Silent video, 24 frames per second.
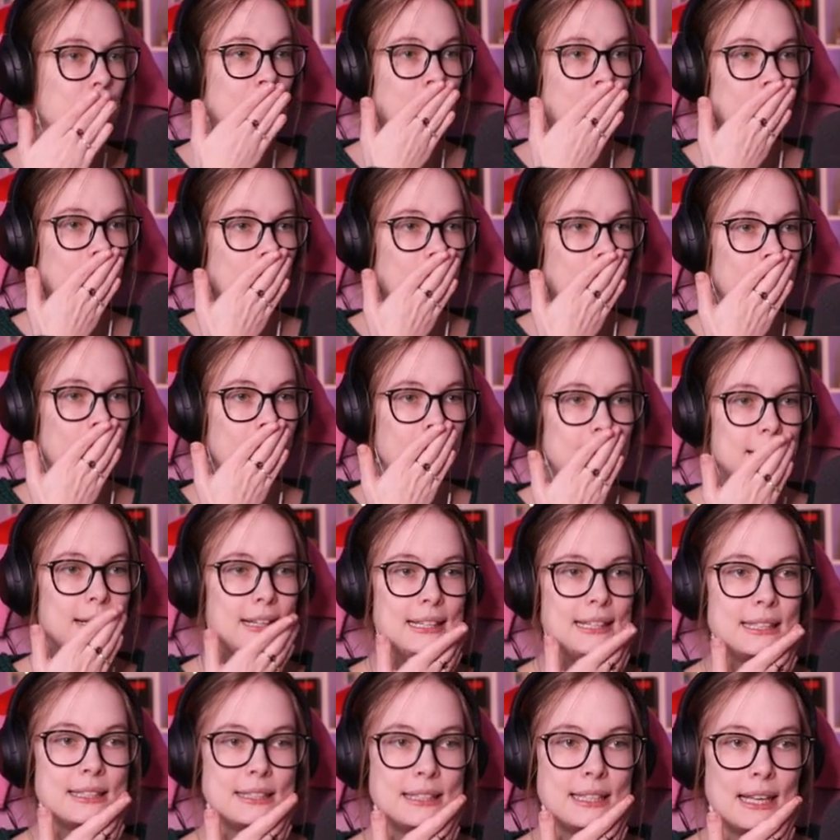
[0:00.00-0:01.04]

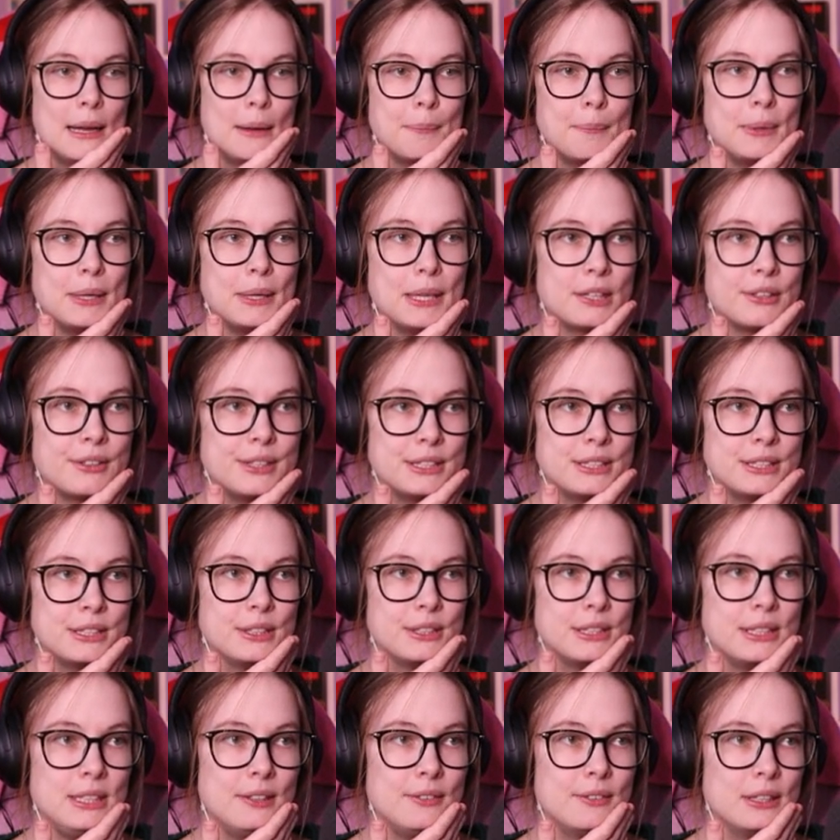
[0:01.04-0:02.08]
Is there a big
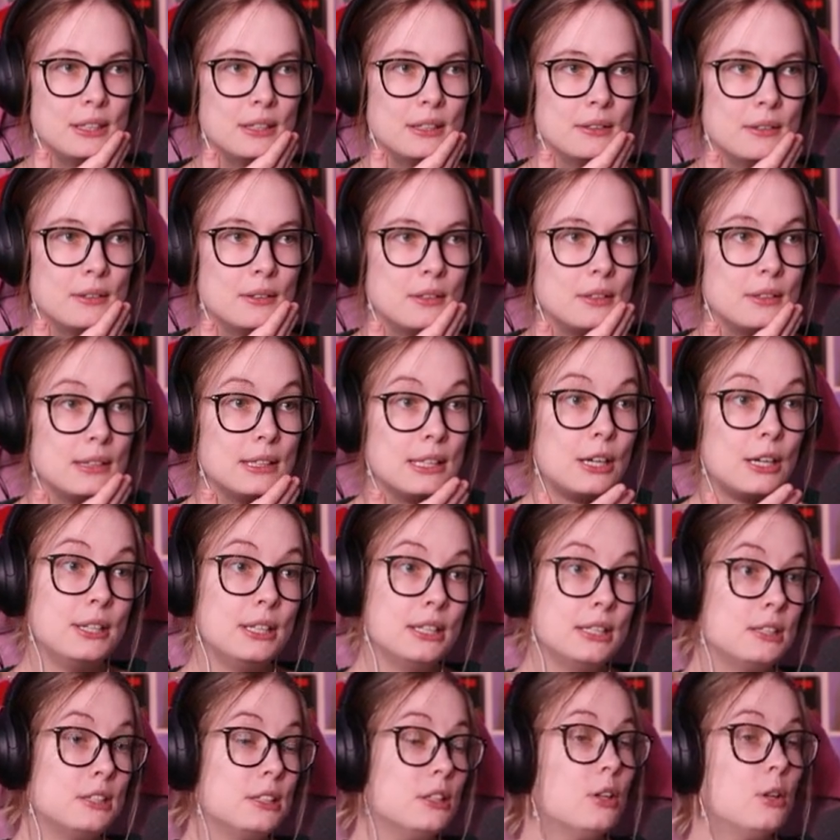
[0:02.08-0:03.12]
crystal even? There
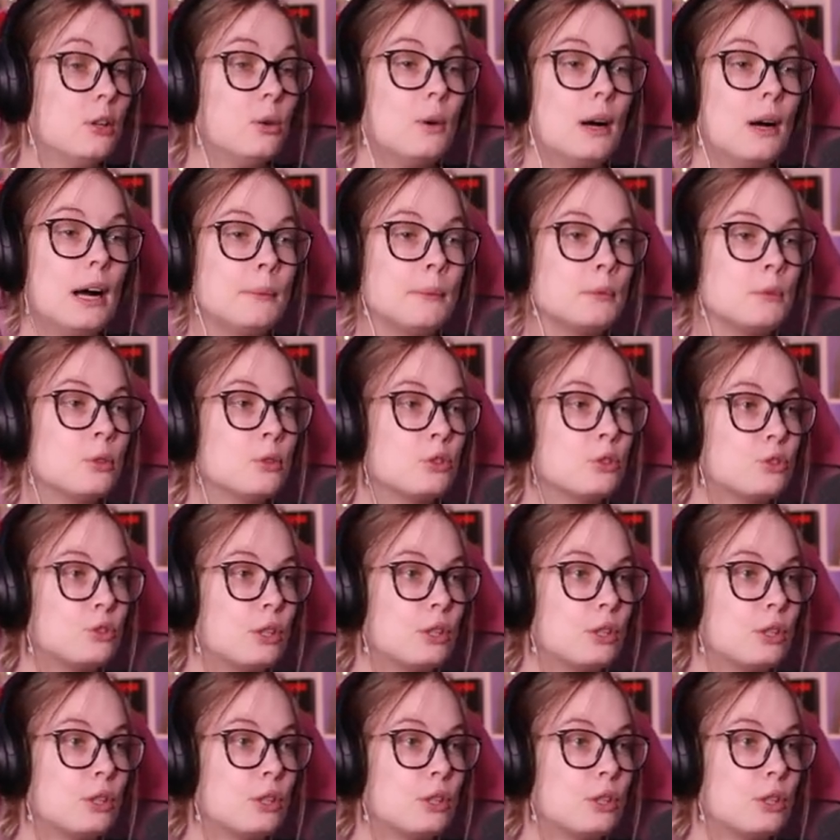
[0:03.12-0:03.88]
is. No, I'm going straight